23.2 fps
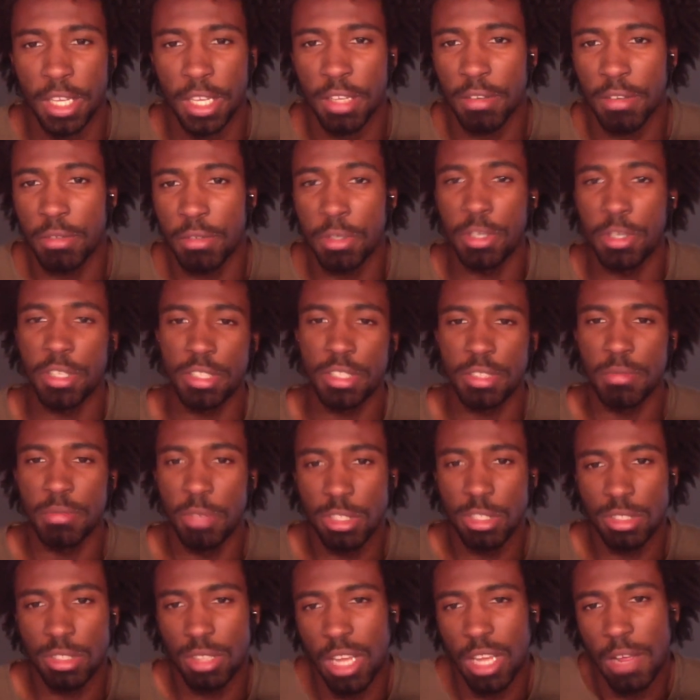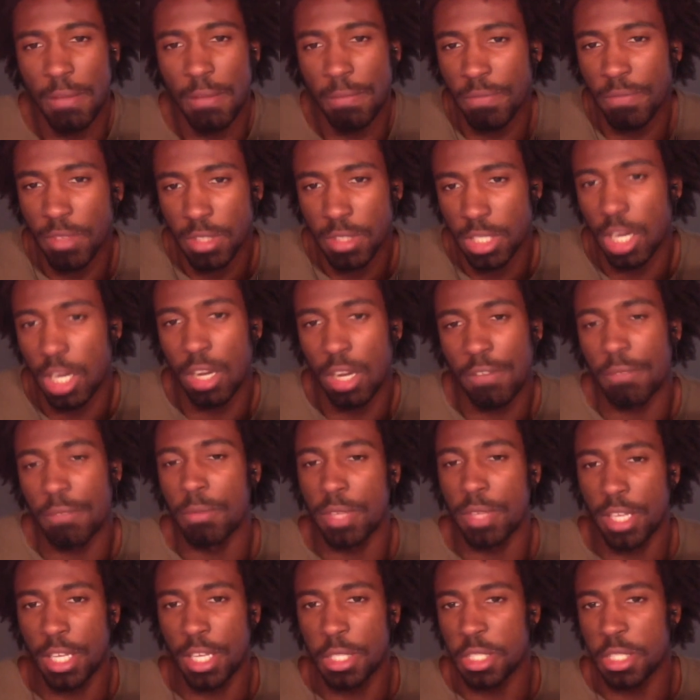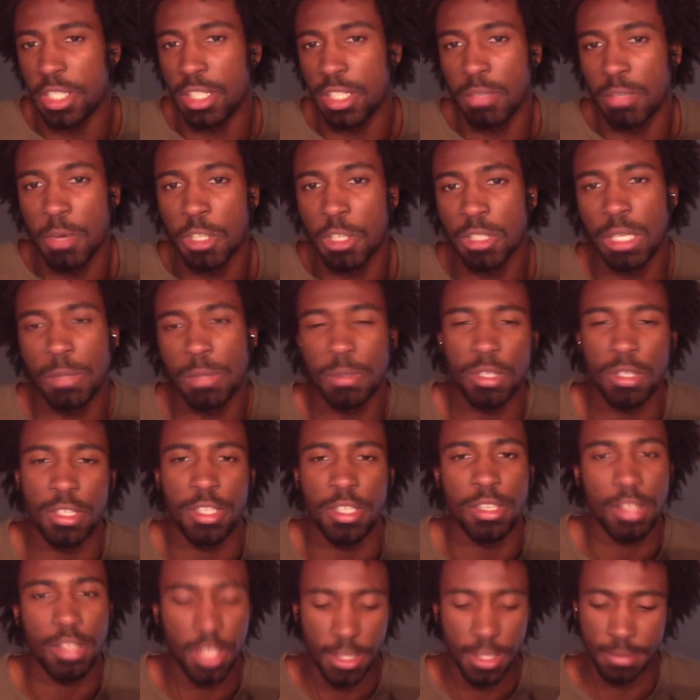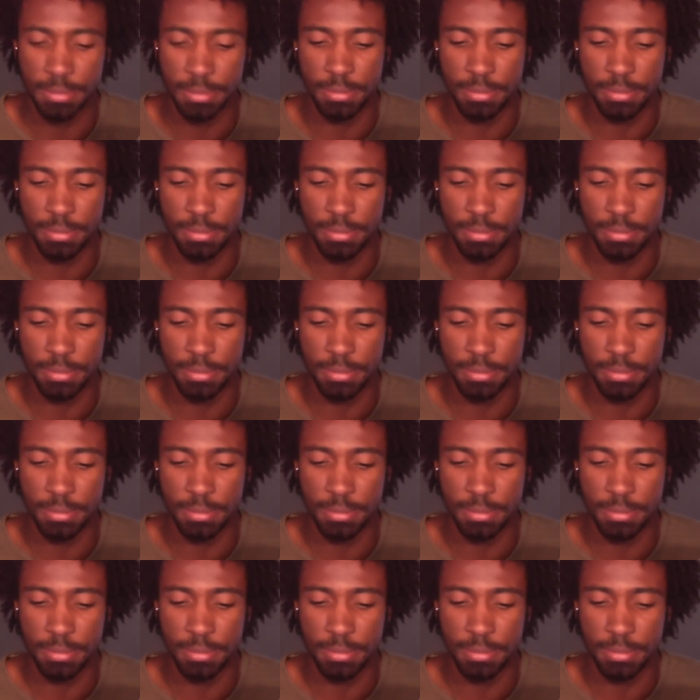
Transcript: Of course, most uh, started from kids, you know, most people can do that.